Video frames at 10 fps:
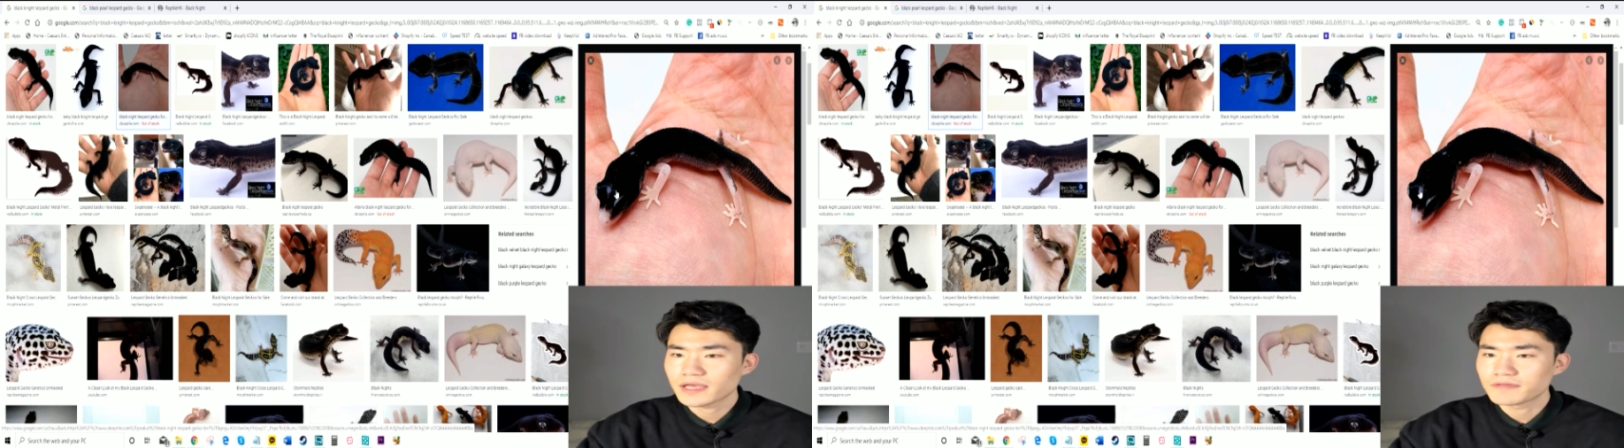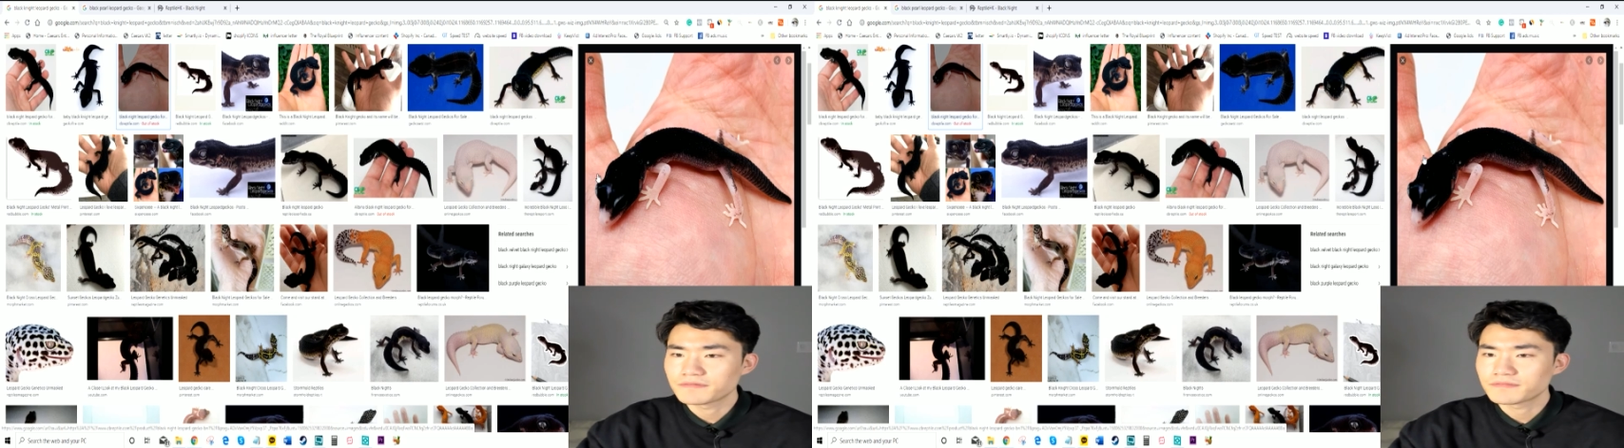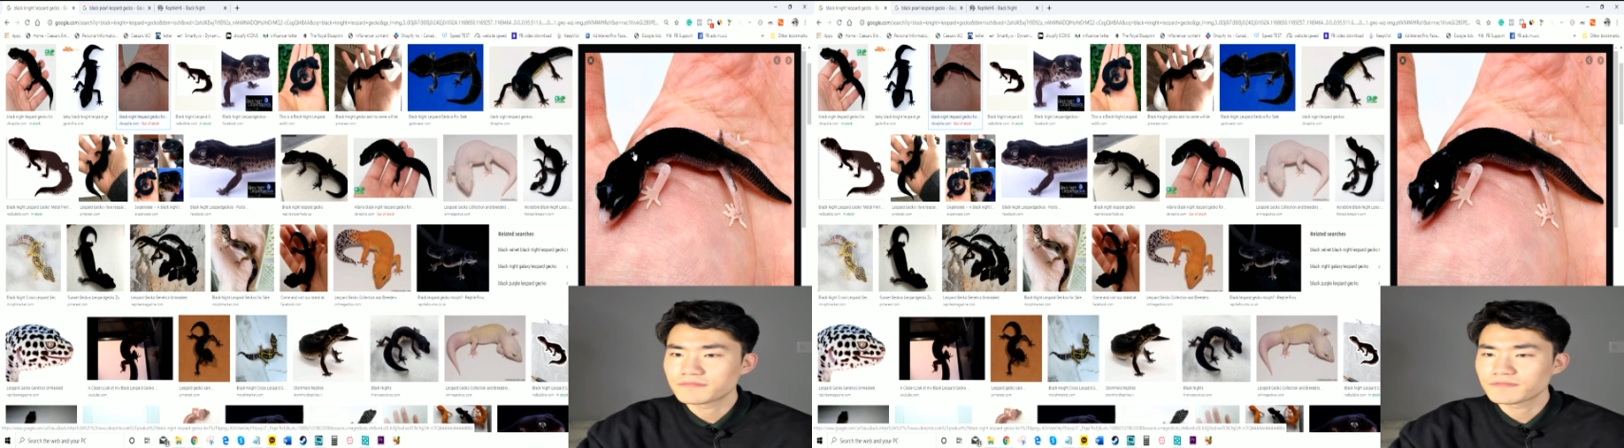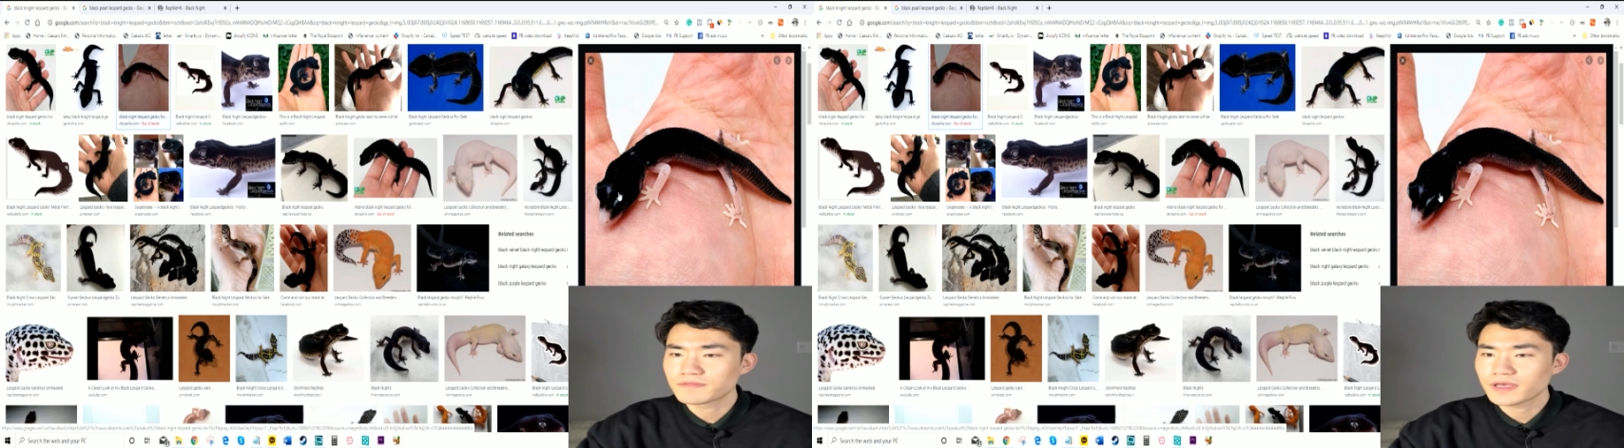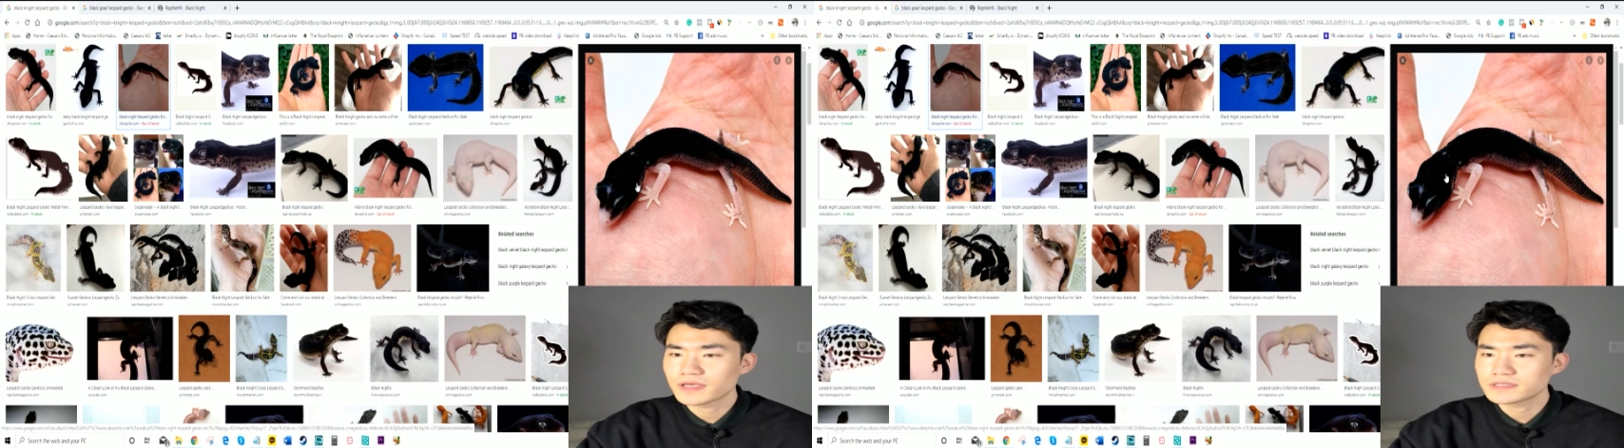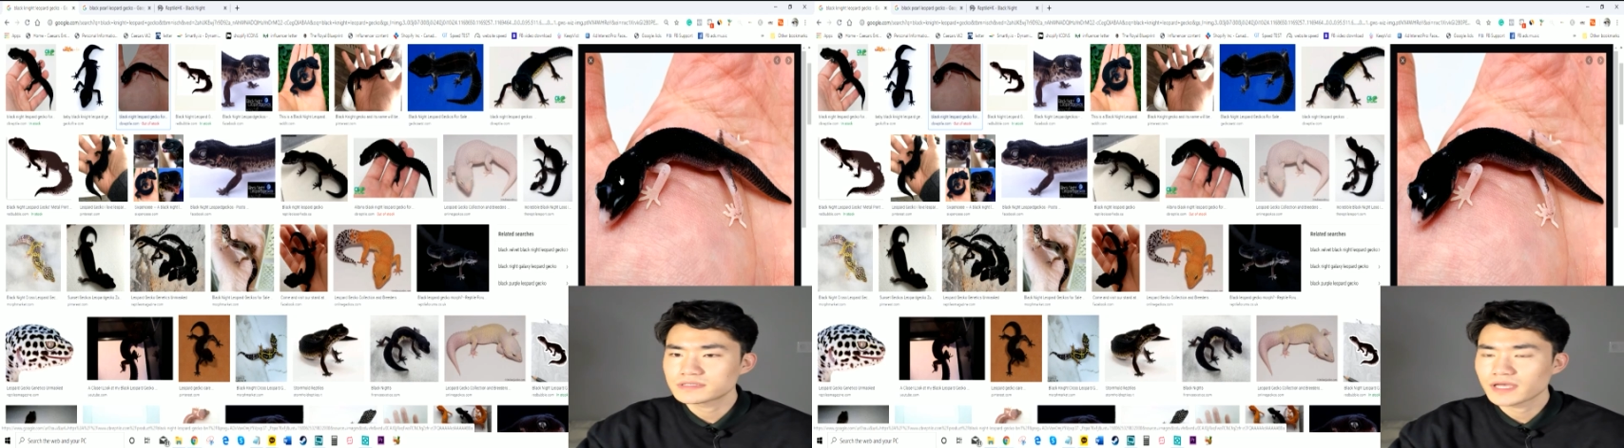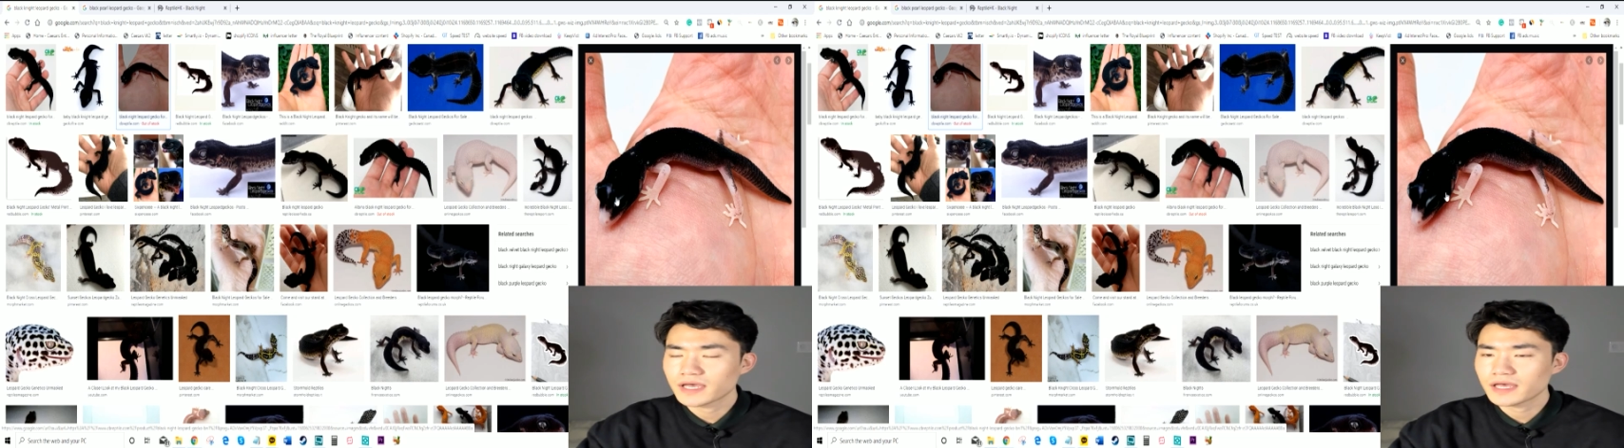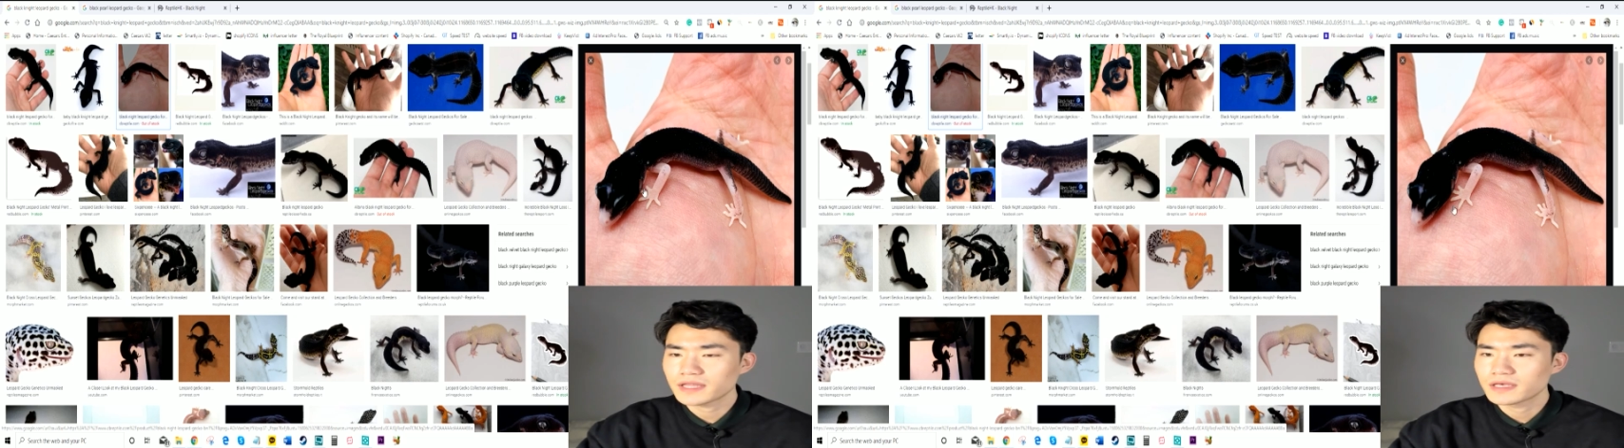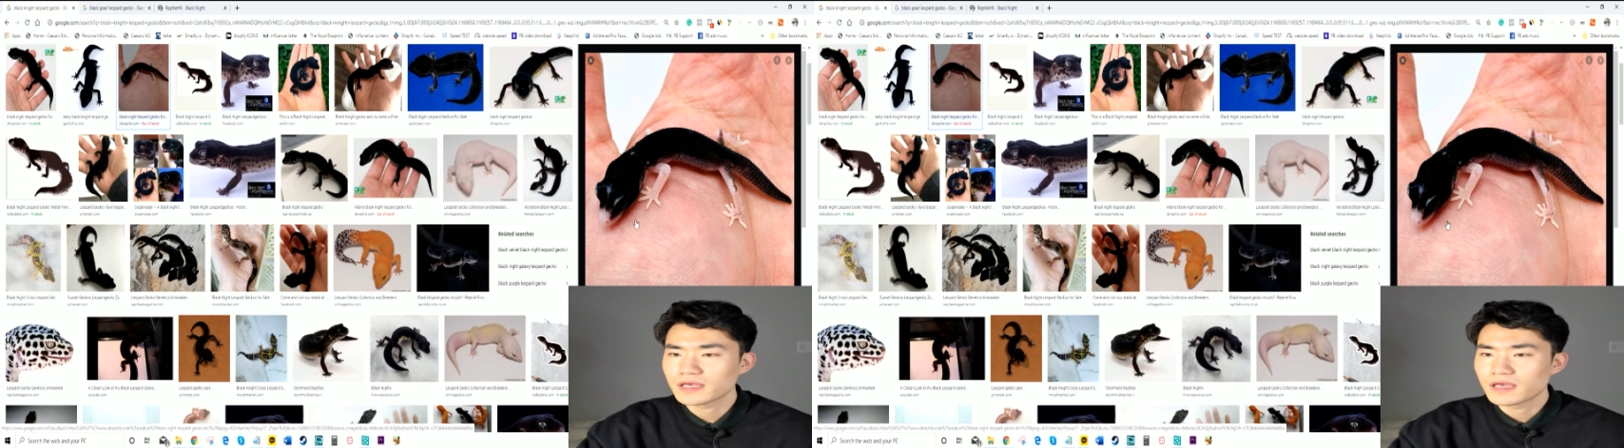and face, head,